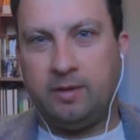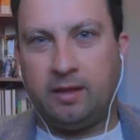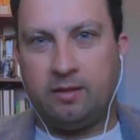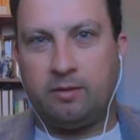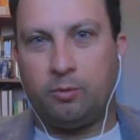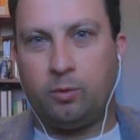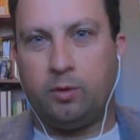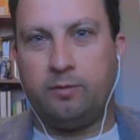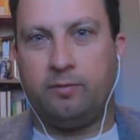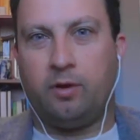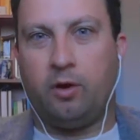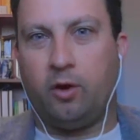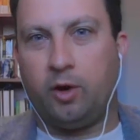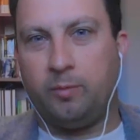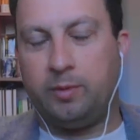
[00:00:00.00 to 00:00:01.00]
is sort of a
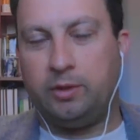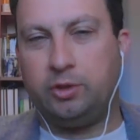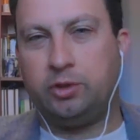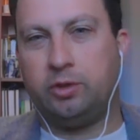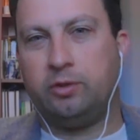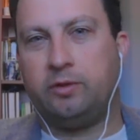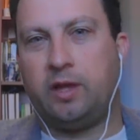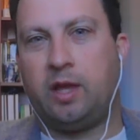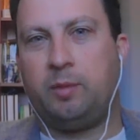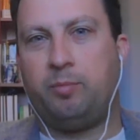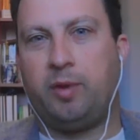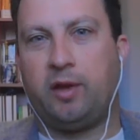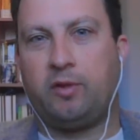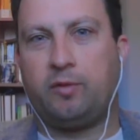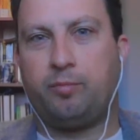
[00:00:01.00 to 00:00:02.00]
harbinger that
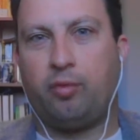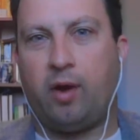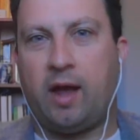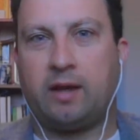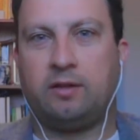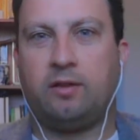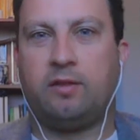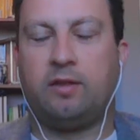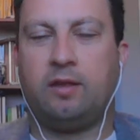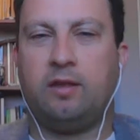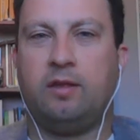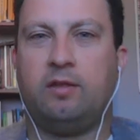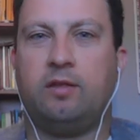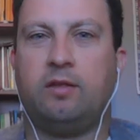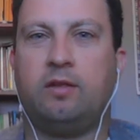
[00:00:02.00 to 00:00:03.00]
best
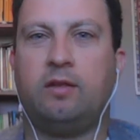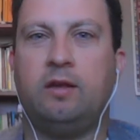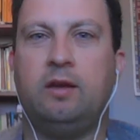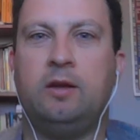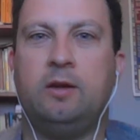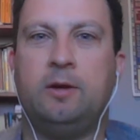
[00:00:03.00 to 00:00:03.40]
practices